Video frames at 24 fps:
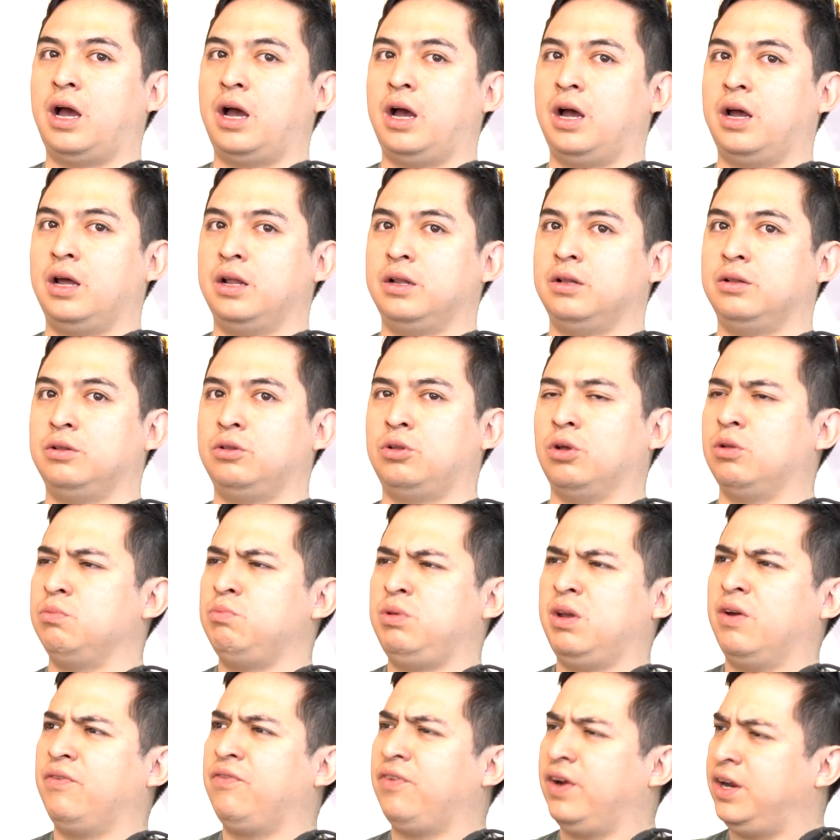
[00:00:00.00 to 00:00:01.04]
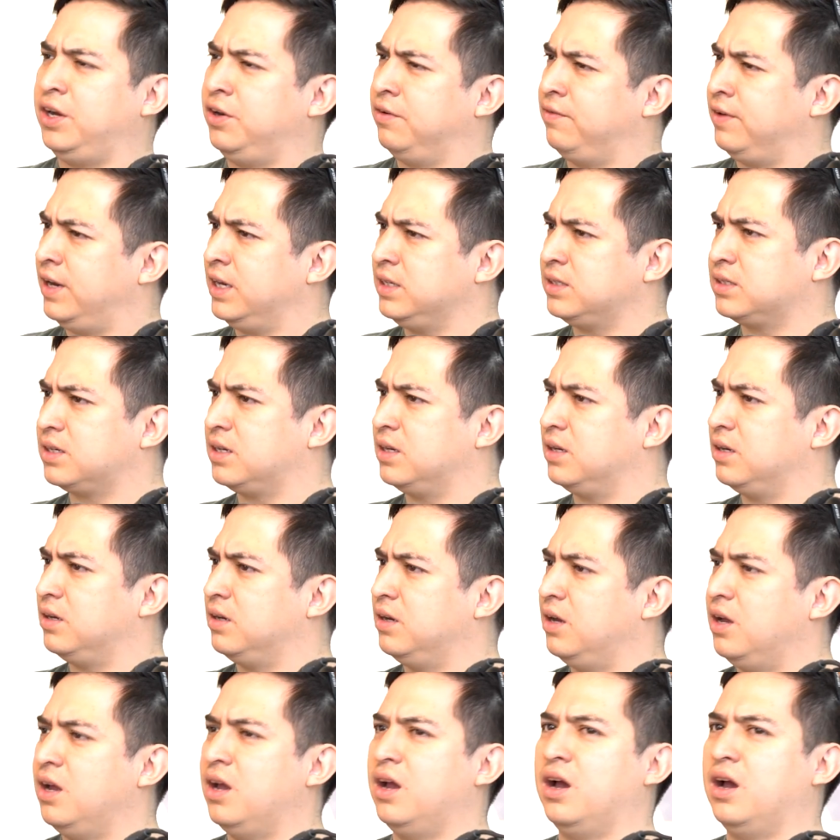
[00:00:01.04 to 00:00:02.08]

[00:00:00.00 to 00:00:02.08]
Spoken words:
and don't be afraid of ask.